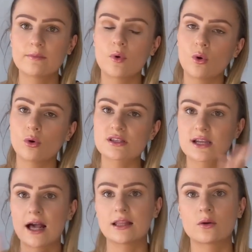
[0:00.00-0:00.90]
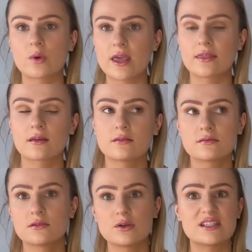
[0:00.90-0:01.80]
or styling with
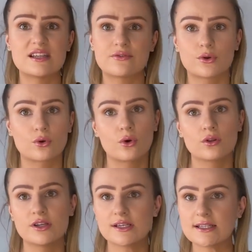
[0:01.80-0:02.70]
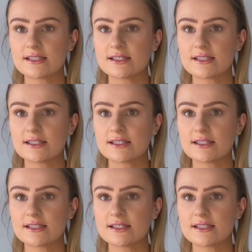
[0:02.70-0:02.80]
loads of different colours,